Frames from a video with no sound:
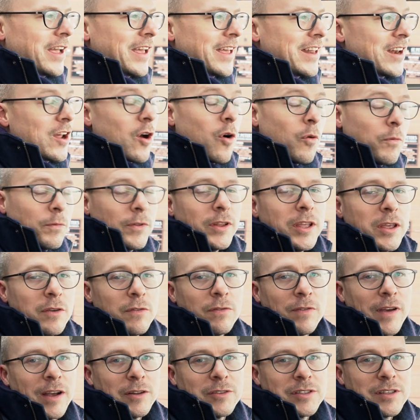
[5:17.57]
and hopefully you
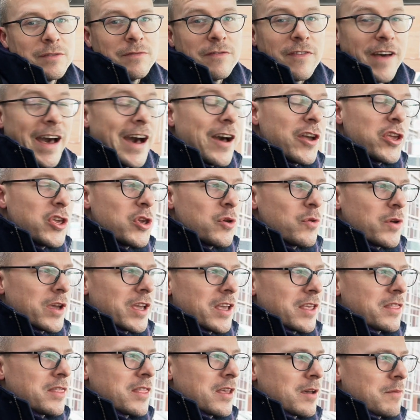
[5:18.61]
found some value
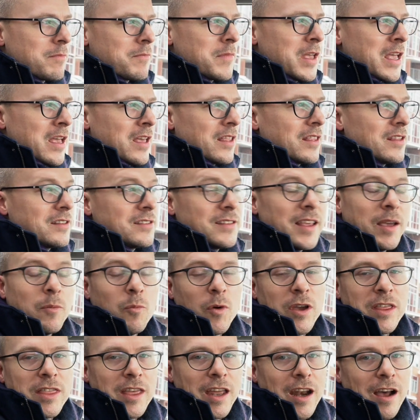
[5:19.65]
in them the same
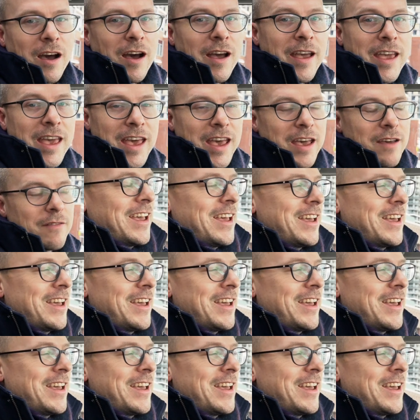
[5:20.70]
way that I have.